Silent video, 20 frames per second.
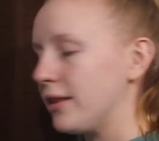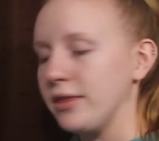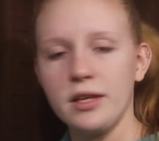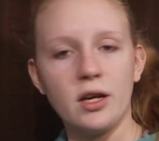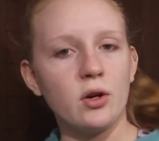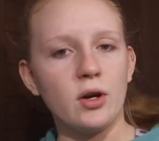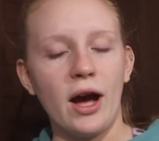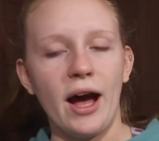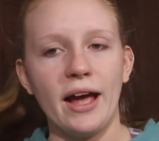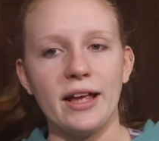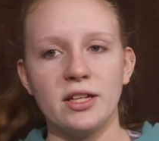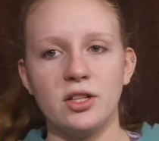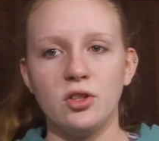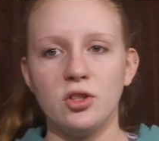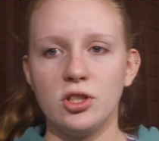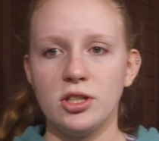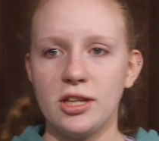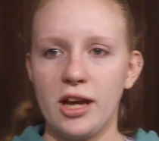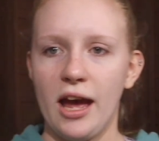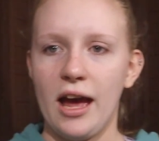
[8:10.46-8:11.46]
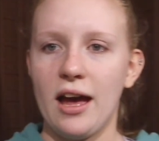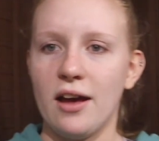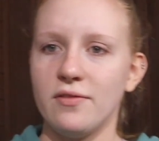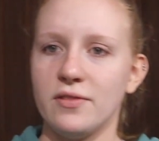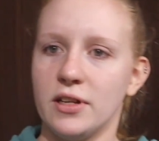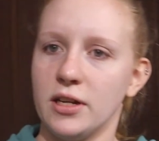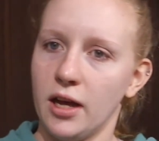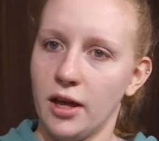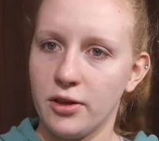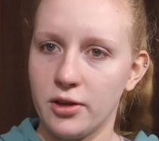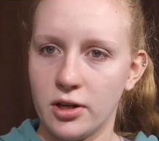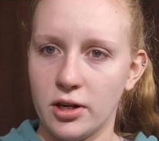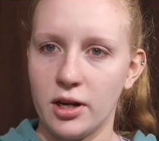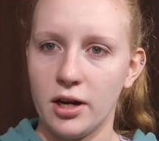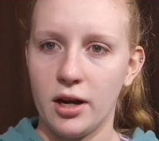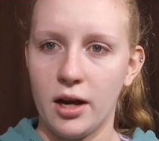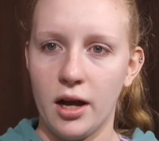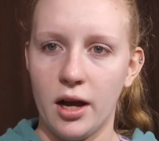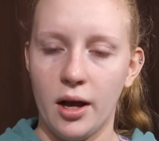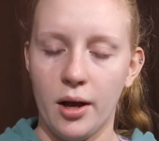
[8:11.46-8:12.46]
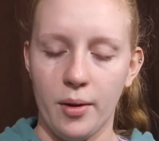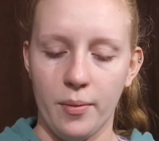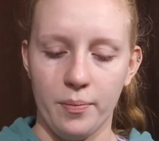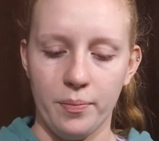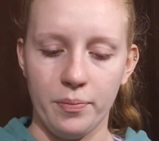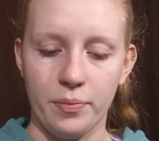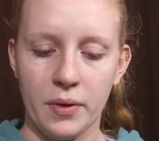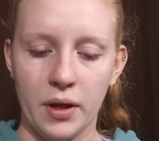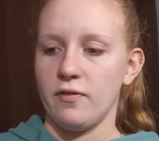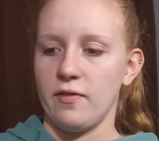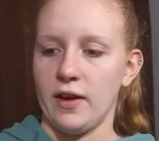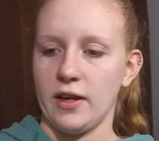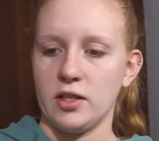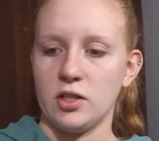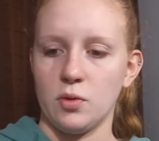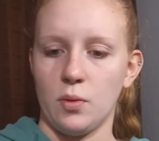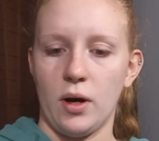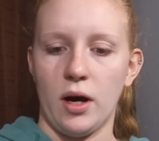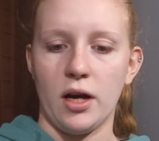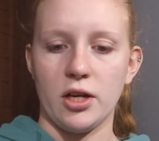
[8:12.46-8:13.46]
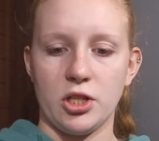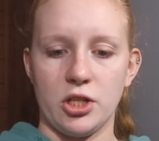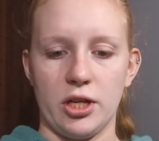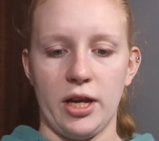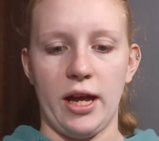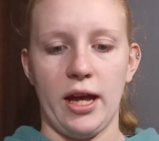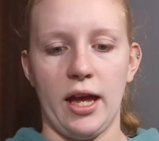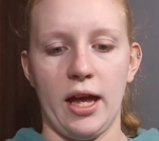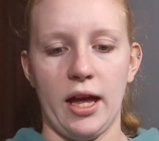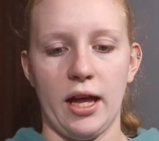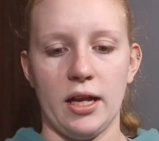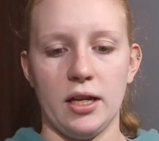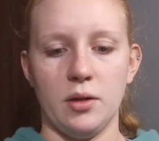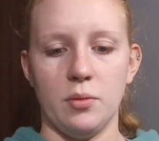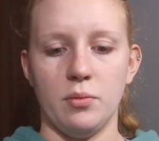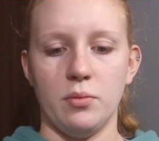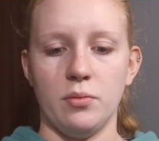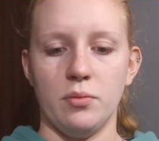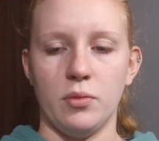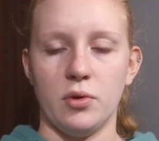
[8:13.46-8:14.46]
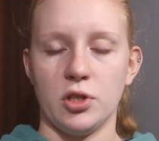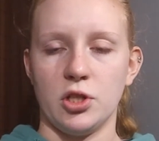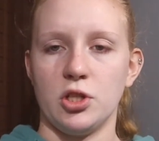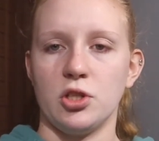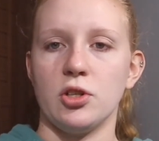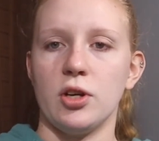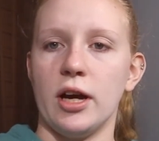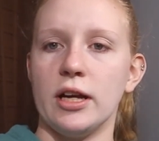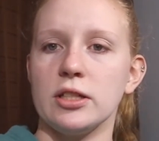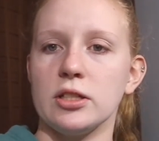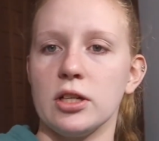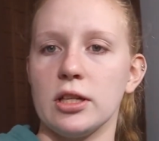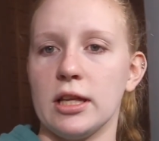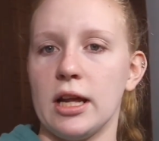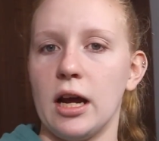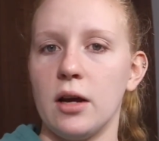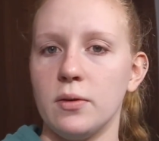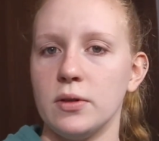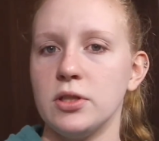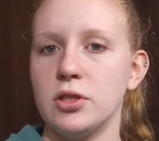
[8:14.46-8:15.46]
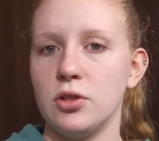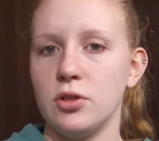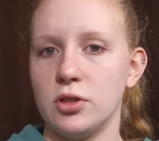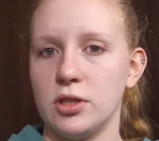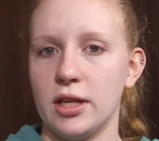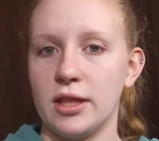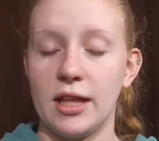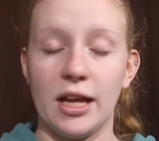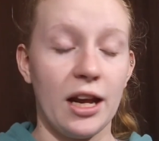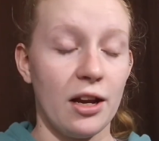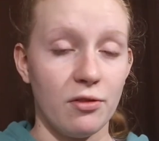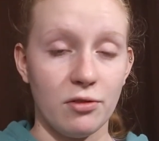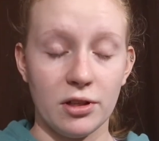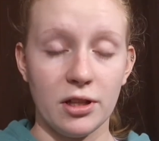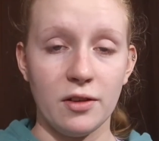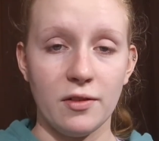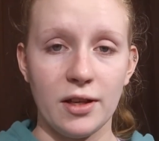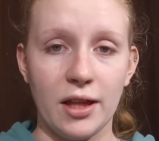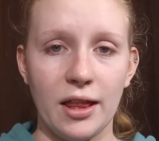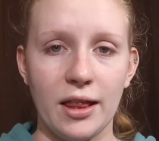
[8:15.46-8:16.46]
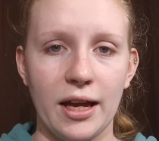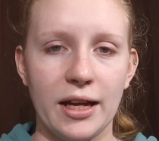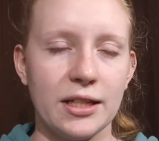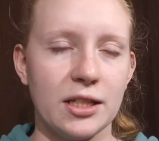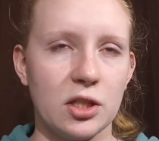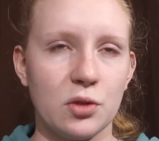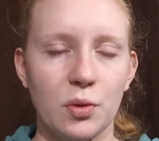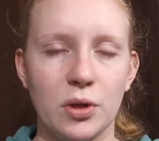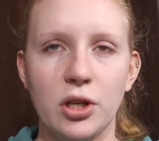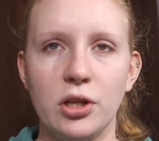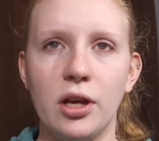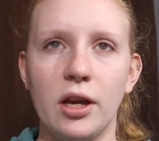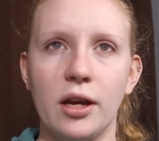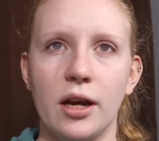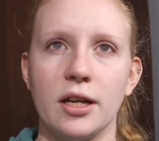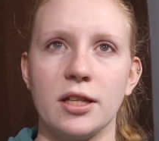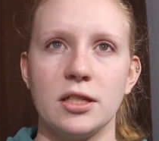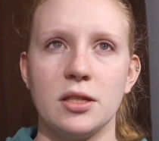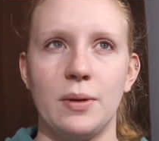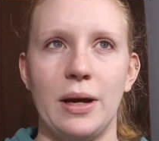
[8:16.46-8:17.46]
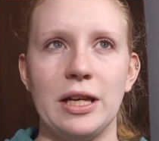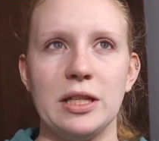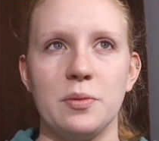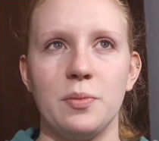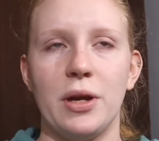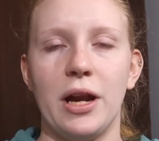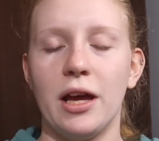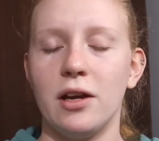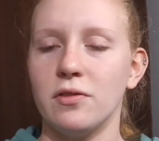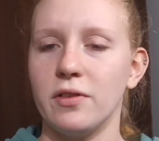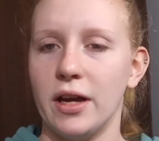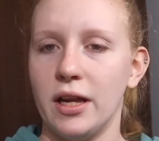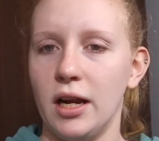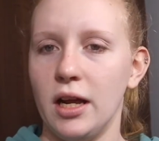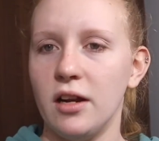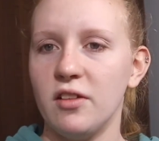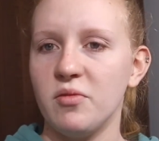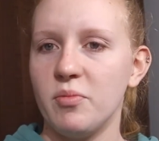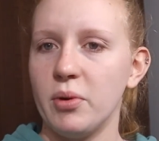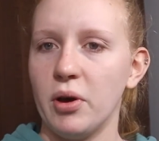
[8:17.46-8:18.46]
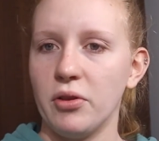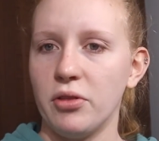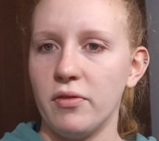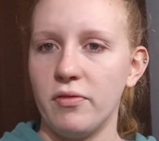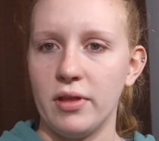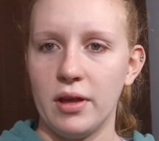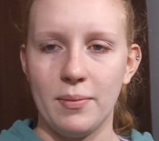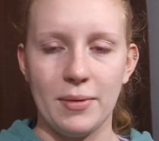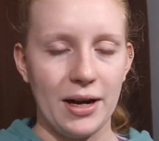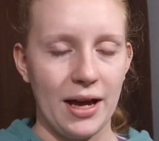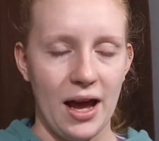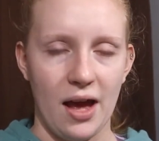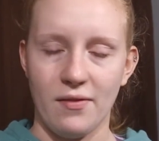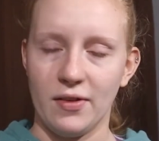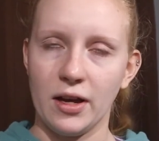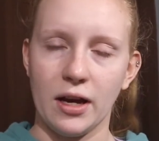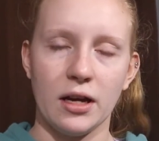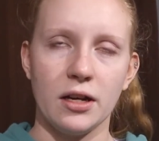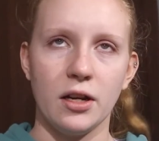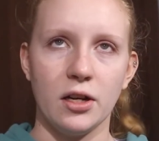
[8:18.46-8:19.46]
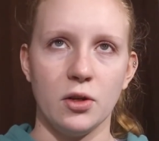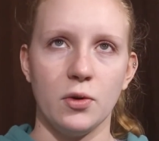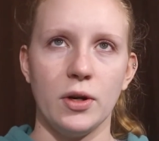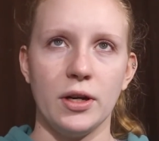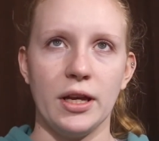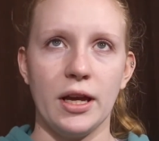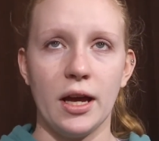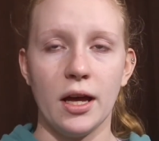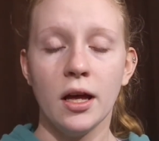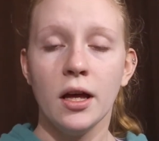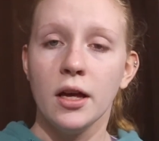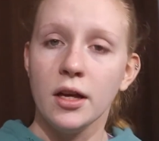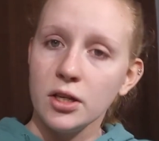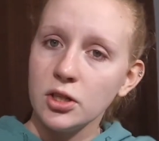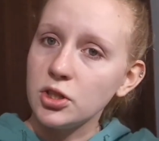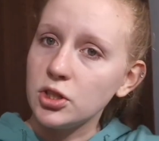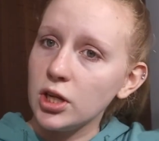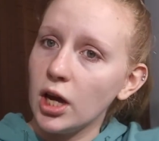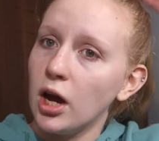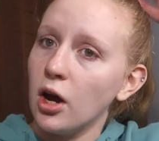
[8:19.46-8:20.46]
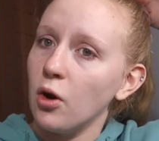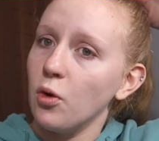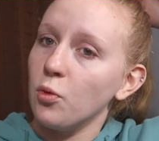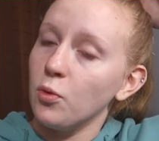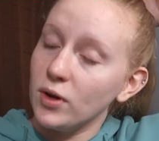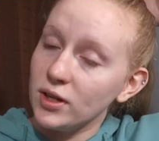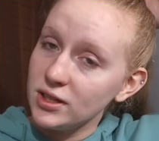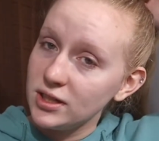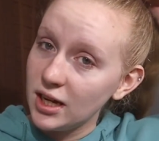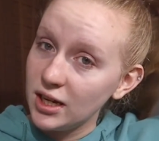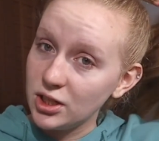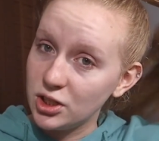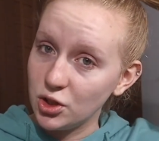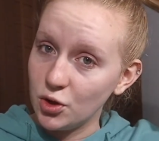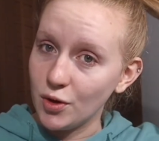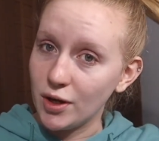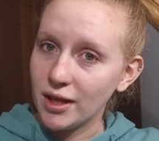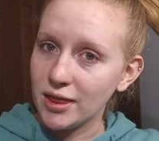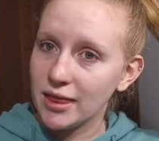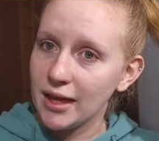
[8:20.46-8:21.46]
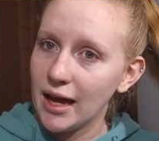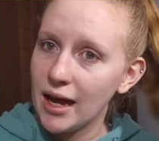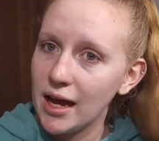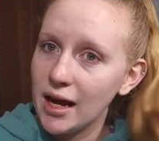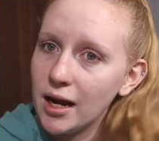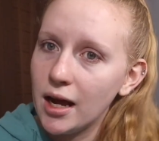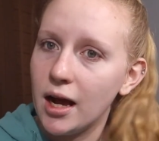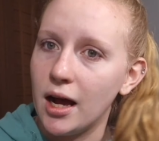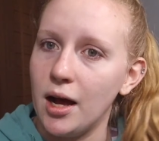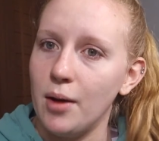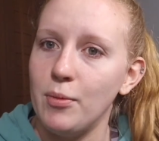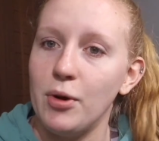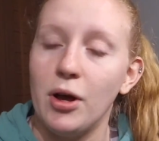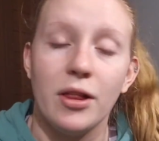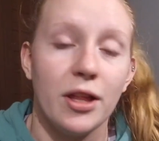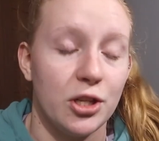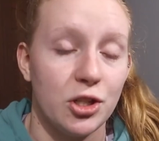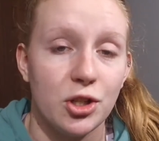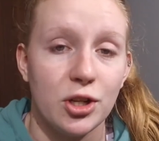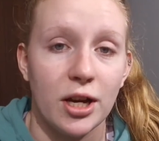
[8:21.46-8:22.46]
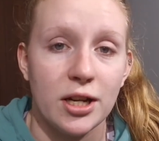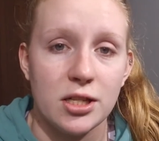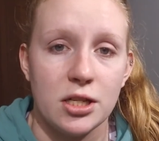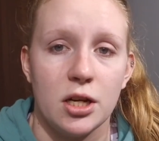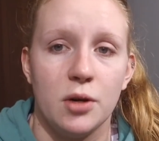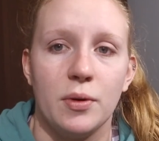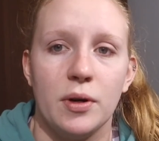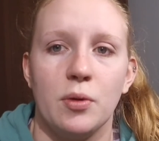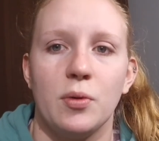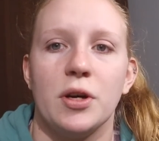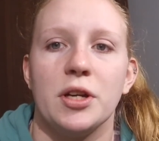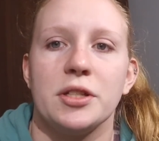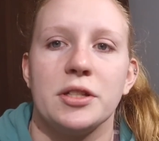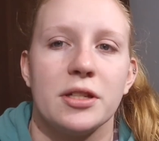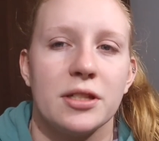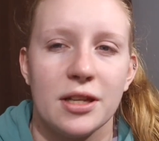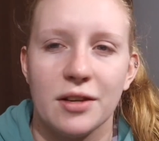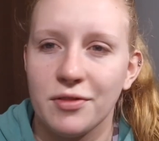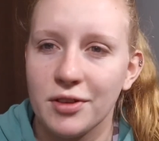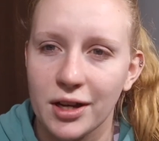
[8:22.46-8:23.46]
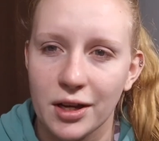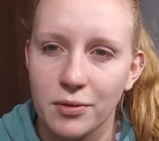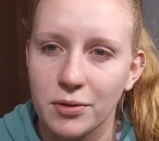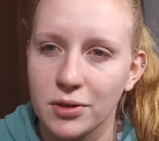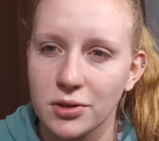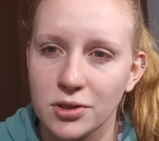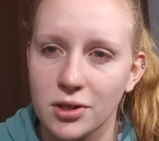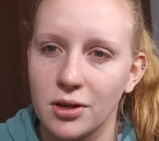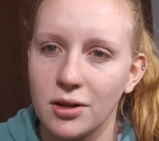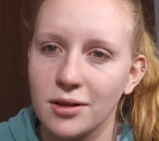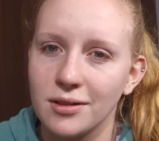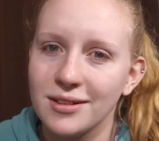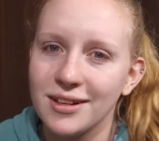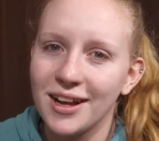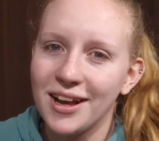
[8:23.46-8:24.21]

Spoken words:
I used to have another face wash and moisturizer that I was using that I really, really liked. It's one you can customize, but I ran out of both of them and I haven't gotten a new one yet. So once I do get that, I'll let you guys know what it was because I forget what it's called.